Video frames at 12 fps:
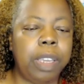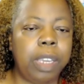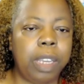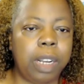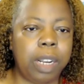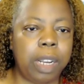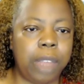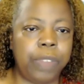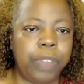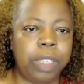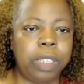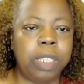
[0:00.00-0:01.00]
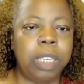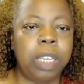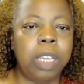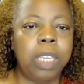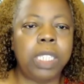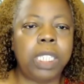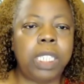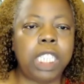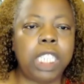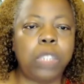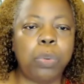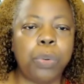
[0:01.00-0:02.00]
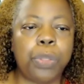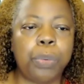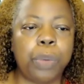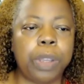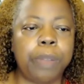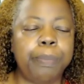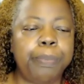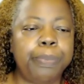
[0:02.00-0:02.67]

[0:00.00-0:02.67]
11, 6 through 3.